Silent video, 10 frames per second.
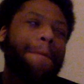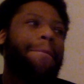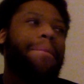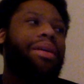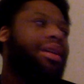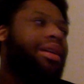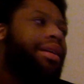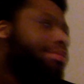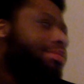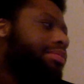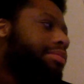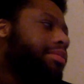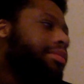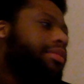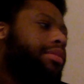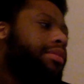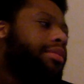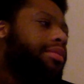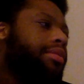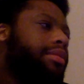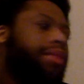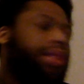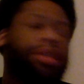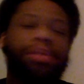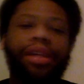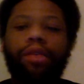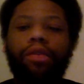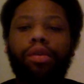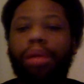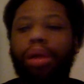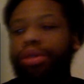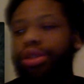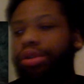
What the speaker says: But yeah, just be careful about what you